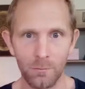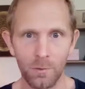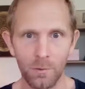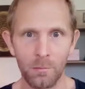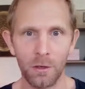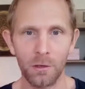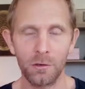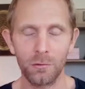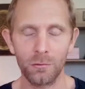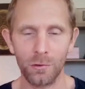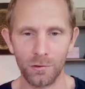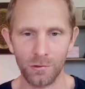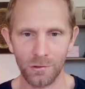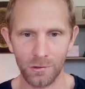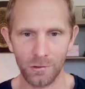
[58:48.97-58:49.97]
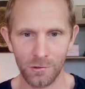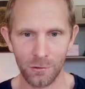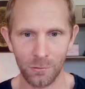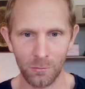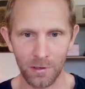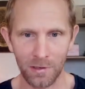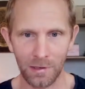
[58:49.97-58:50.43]
when my curiosity is
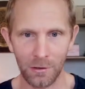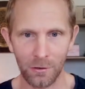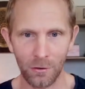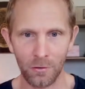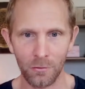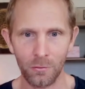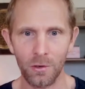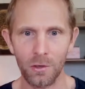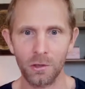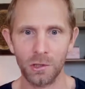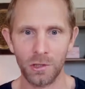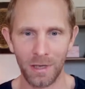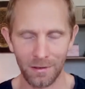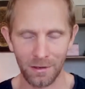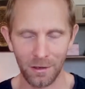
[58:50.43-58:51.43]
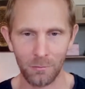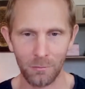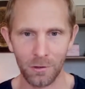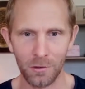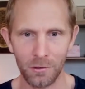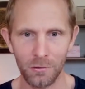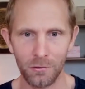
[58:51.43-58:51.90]
completely gone or I shut
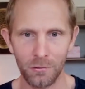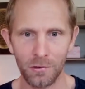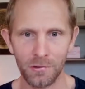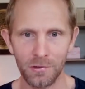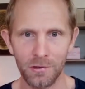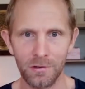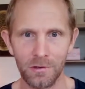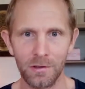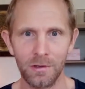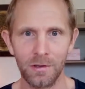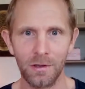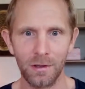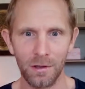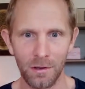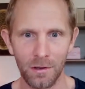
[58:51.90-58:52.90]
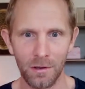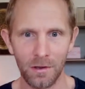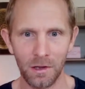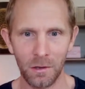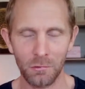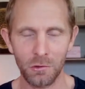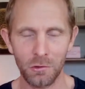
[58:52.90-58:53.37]
down my curiosity,
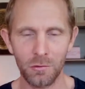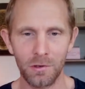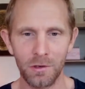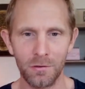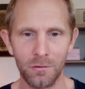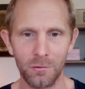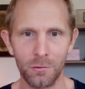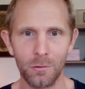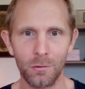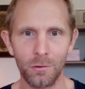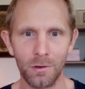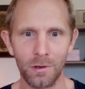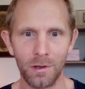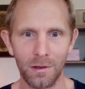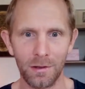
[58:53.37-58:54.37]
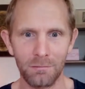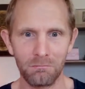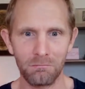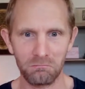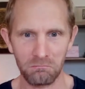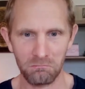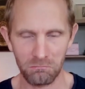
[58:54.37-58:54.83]
I'm surely to
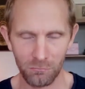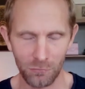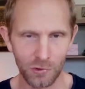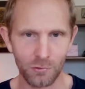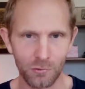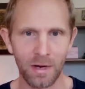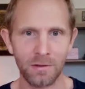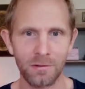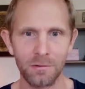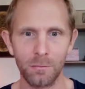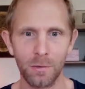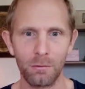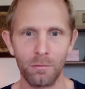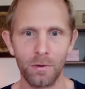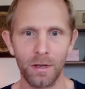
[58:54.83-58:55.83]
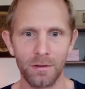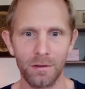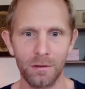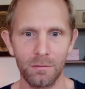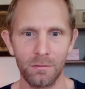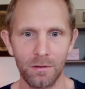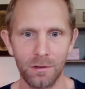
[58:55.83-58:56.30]
strengthen my
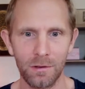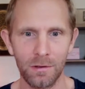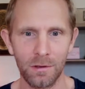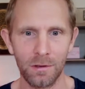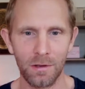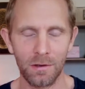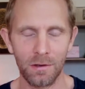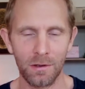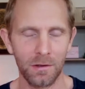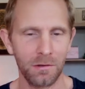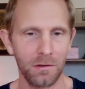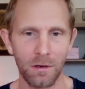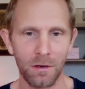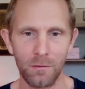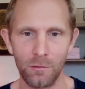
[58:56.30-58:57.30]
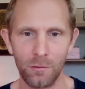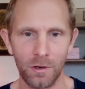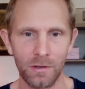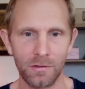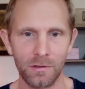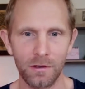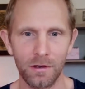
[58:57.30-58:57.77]
reactivity and then
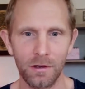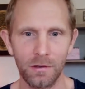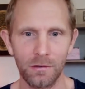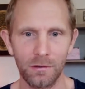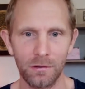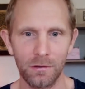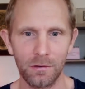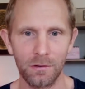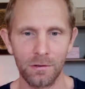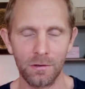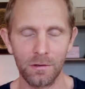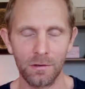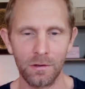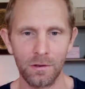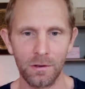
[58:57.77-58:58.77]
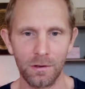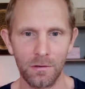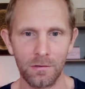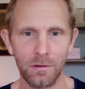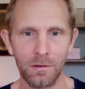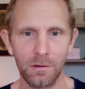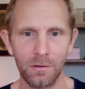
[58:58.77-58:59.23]
therefore escalation.
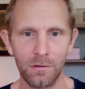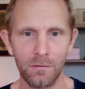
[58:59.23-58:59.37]
I think